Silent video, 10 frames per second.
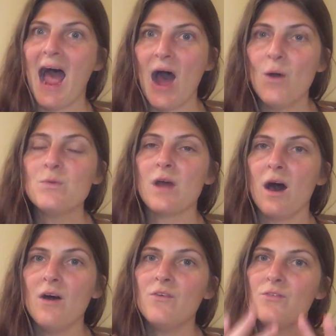out
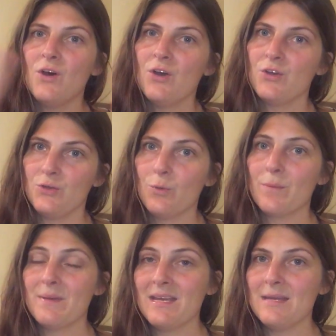of
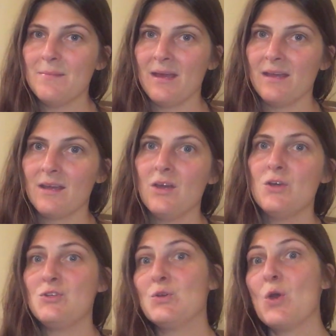your piggy bank
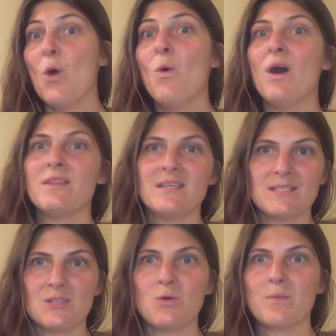to go on
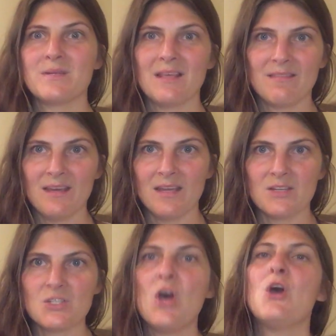these exorbitant
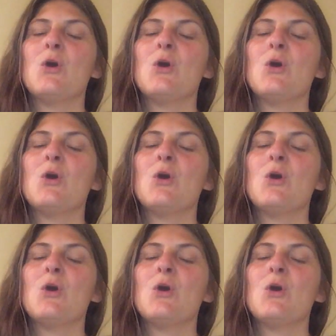things,